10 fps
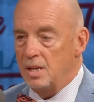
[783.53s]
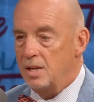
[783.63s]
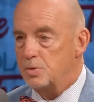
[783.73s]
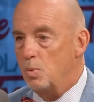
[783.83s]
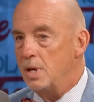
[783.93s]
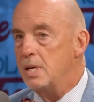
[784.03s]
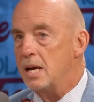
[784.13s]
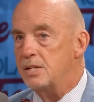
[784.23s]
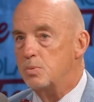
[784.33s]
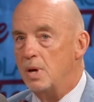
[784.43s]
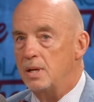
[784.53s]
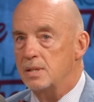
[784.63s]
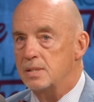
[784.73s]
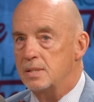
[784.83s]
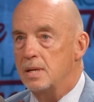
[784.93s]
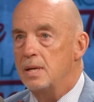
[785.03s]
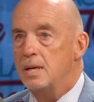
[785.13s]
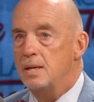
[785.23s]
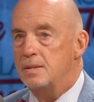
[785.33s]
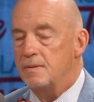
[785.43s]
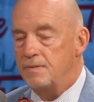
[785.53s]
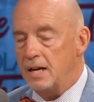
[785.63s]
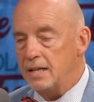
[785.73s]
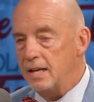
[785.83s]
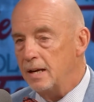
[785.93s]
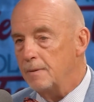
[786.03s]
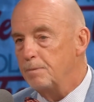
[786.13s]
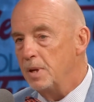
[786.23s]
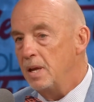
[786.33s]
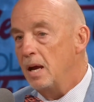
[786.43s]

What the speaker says: That's one nice way to find out,